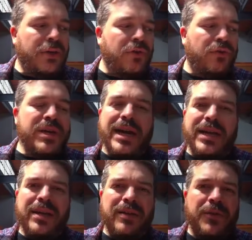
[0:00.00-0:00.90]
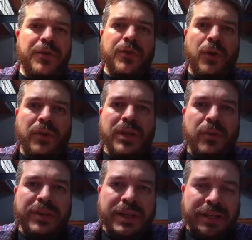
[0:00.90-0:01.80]
created solely
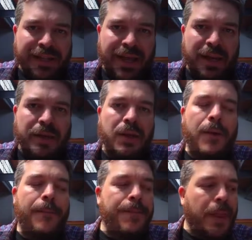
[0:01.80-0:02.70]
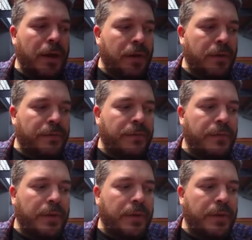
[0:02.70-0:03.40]
with the intent of